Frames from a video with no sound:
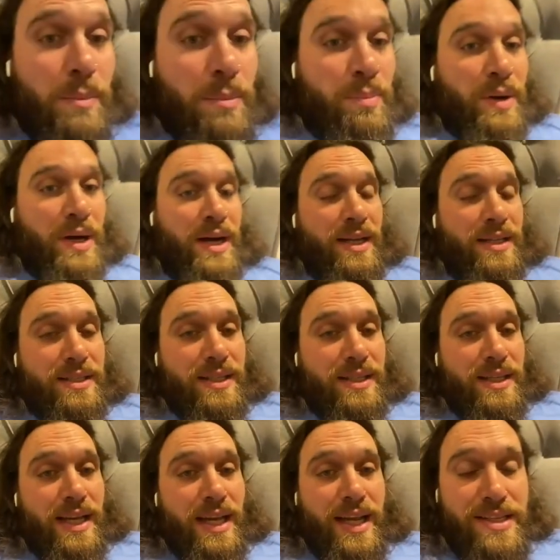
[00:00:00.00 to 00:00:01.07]
But
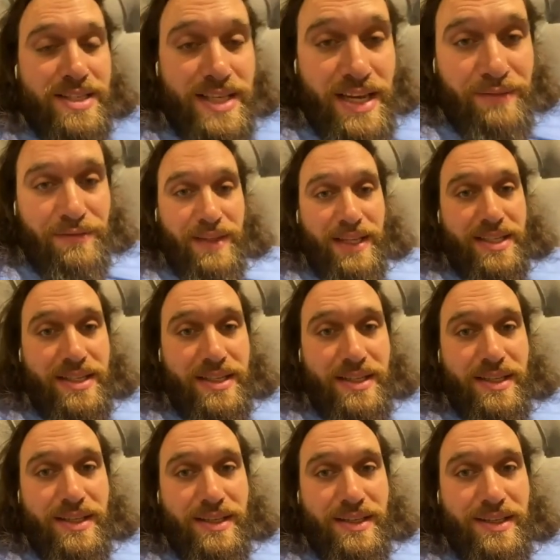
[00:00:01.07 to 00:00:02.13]
everything about that
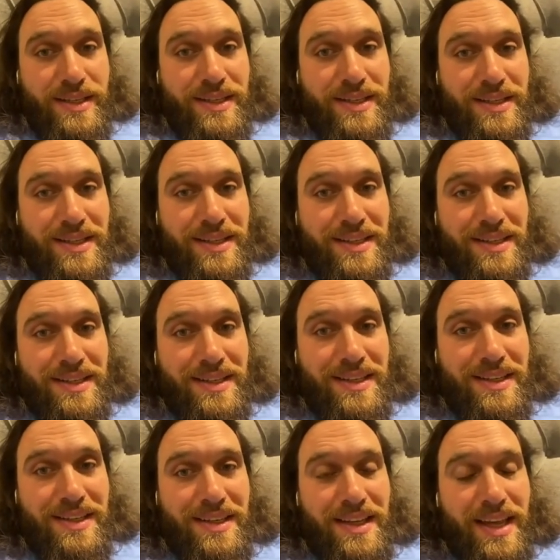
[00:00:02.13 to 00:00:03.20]
sounds horrible.
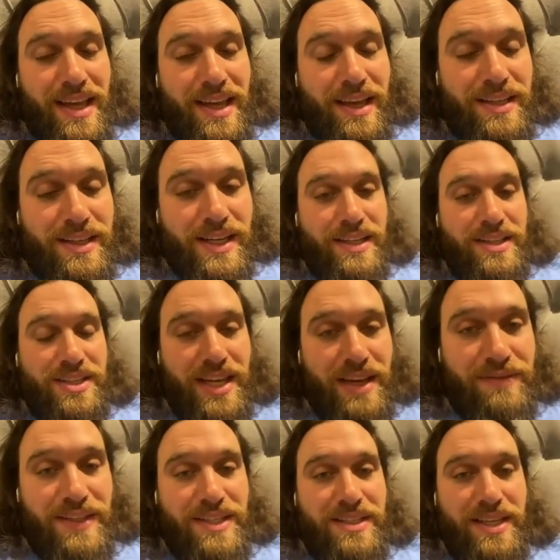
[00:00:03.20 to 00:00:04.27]
Oh. Yeah, I can
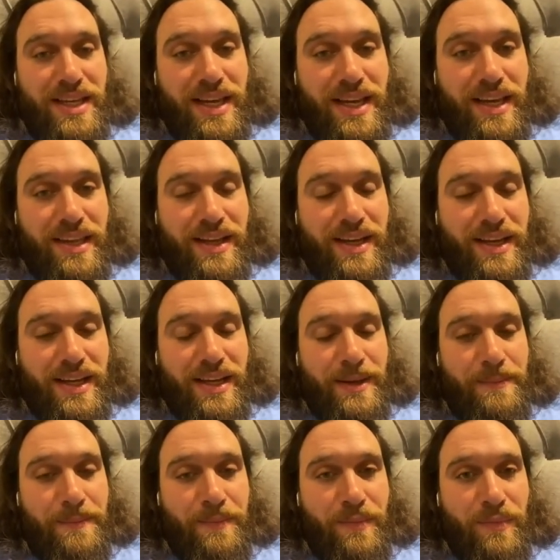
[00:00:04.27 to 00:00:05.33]
safely say that
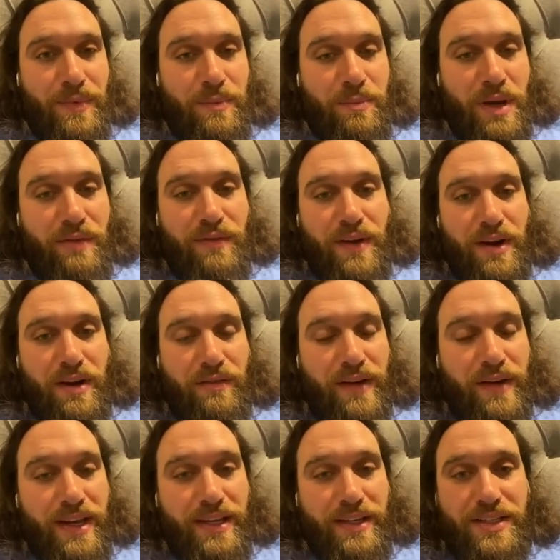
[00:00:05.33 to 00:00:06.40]
my fear of
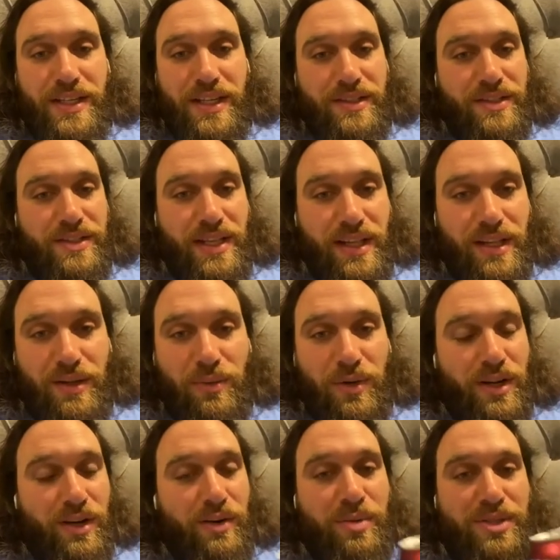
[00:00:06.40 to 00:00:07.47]
heights is still
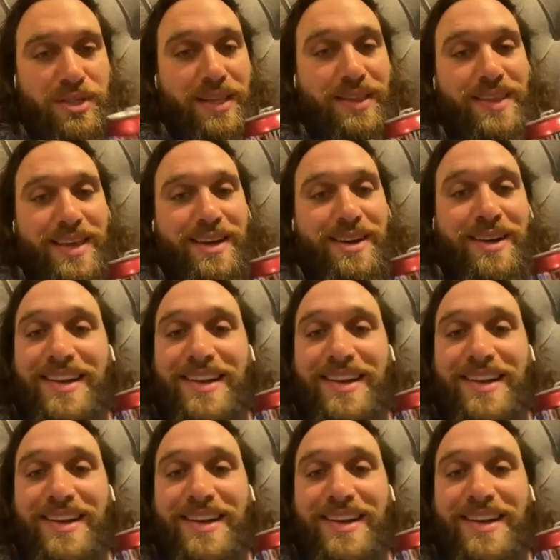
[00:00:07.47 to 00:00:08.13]
100% there.